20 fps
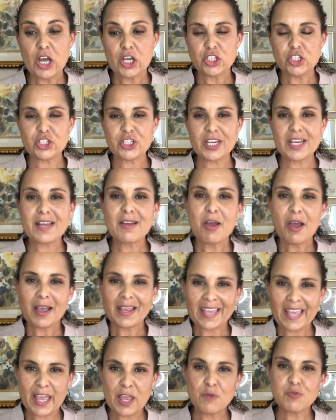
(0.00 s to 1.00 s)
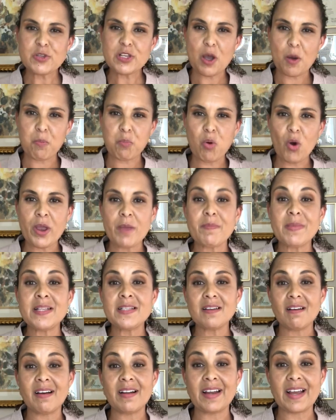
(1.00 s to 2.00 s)
She keeps
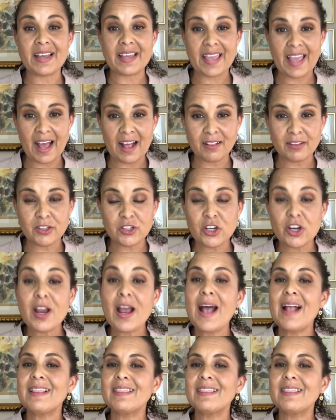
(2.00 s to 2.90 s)
appointments on her calendar